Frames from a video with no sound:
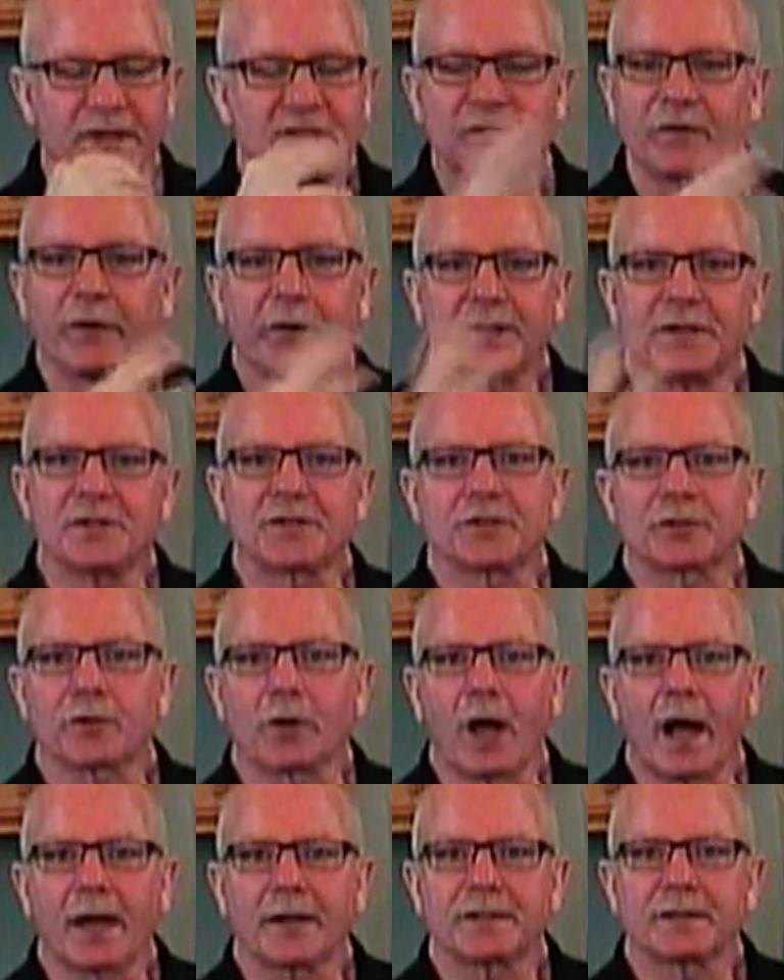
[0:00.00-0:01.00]
He's very
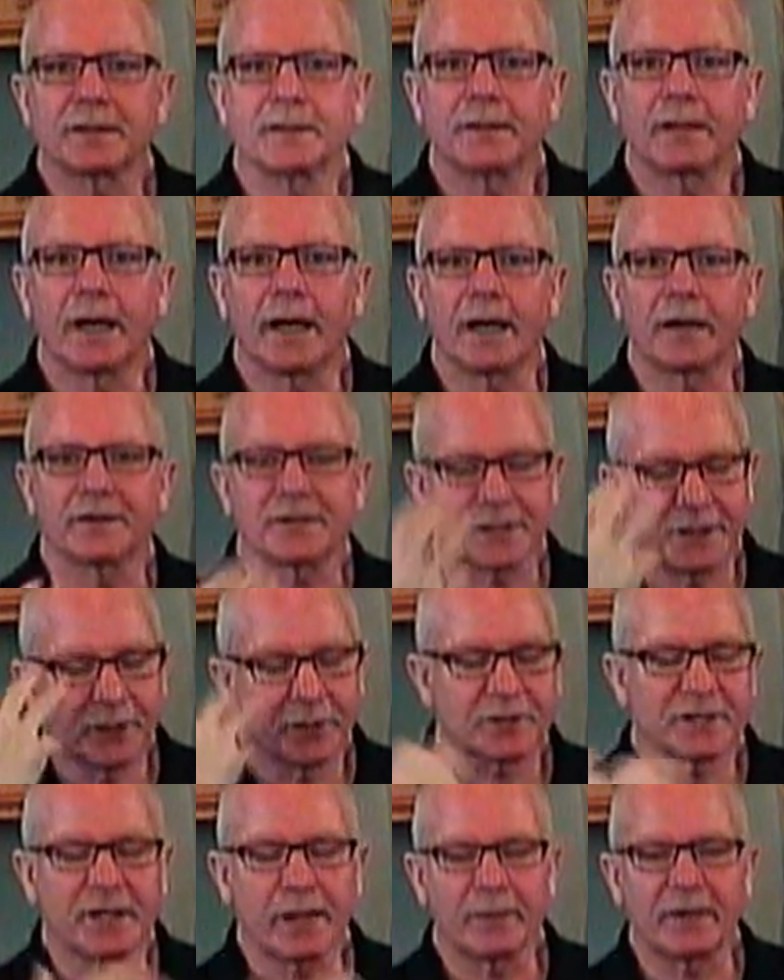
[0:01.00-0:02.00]
distraught,
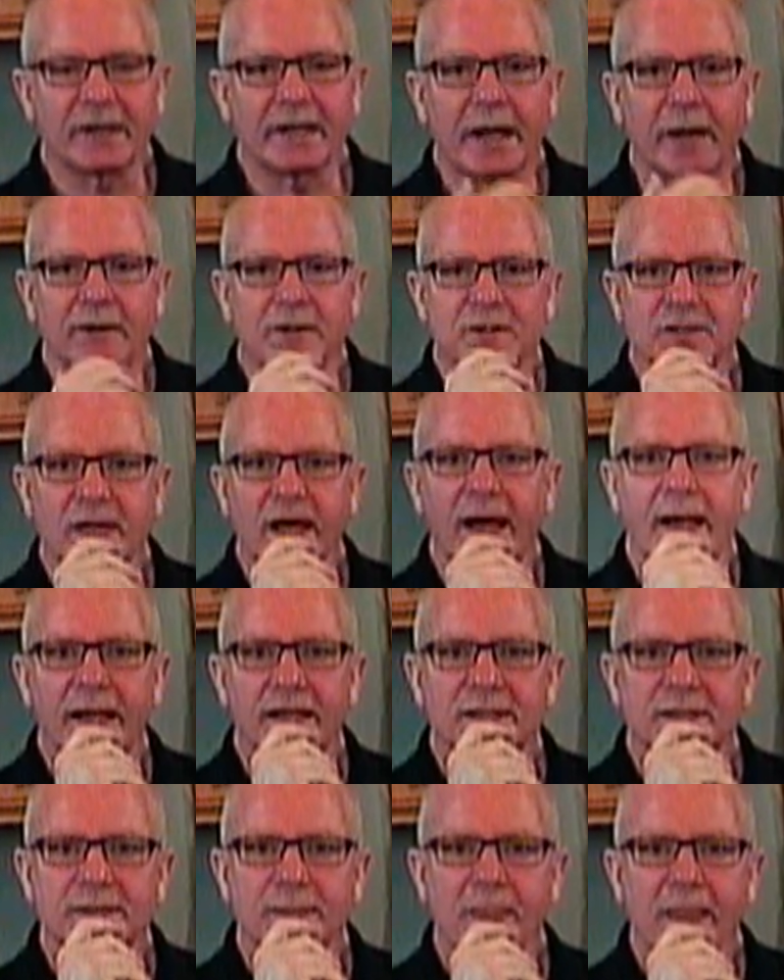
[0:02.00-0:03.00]
tears coming down his
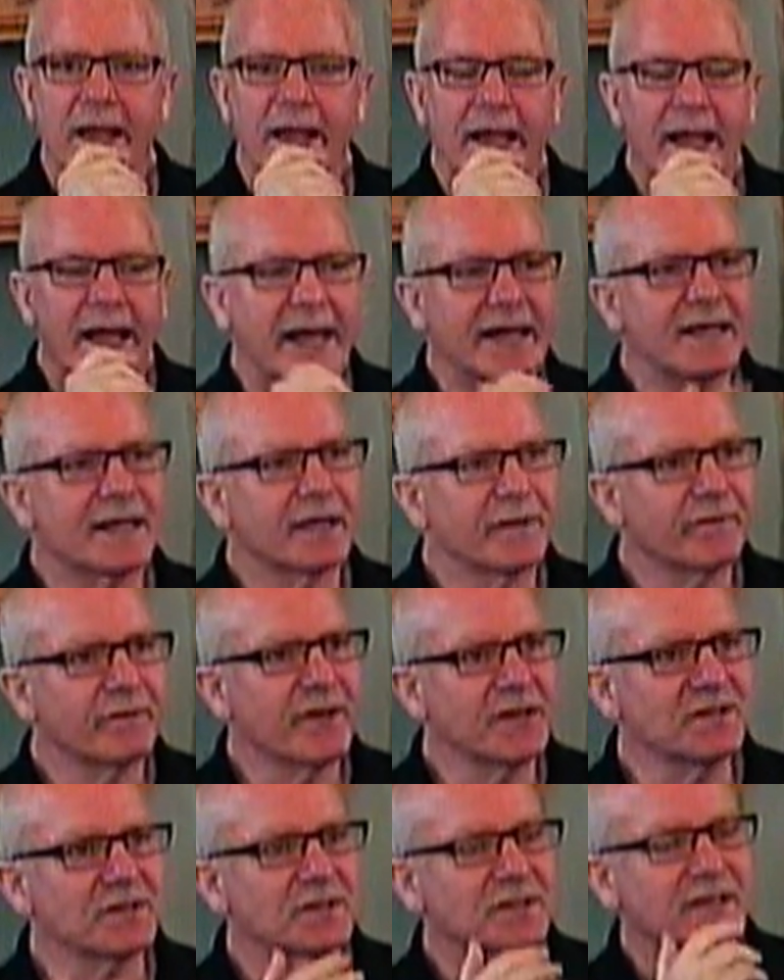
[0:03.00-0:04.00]
eyes. And he
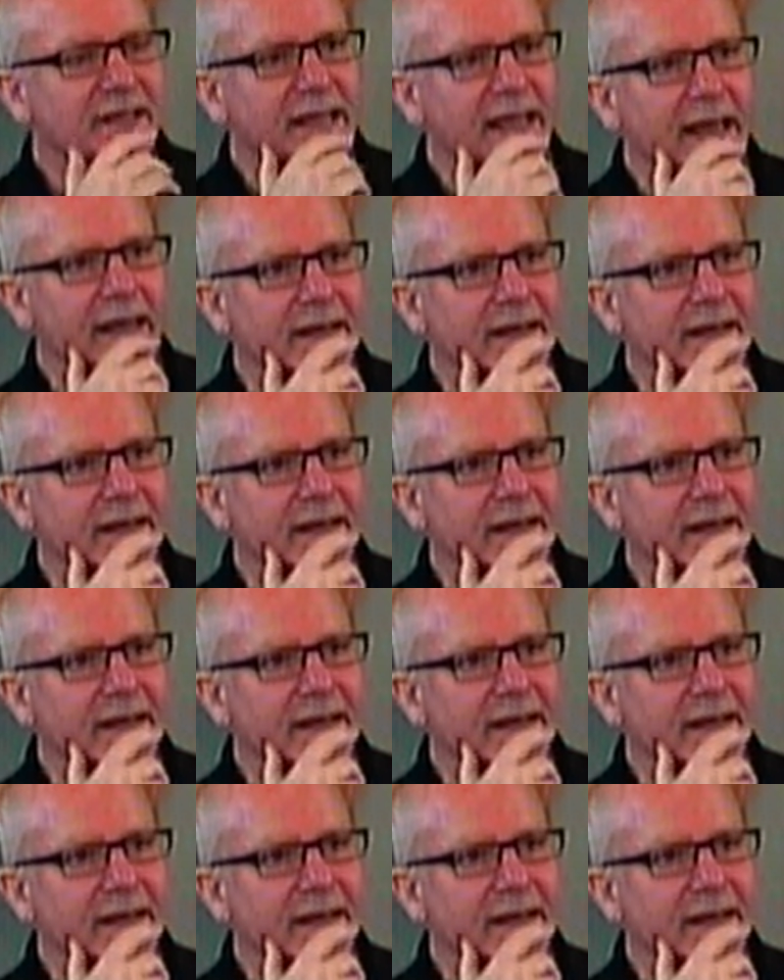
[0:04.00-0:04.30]
confesses to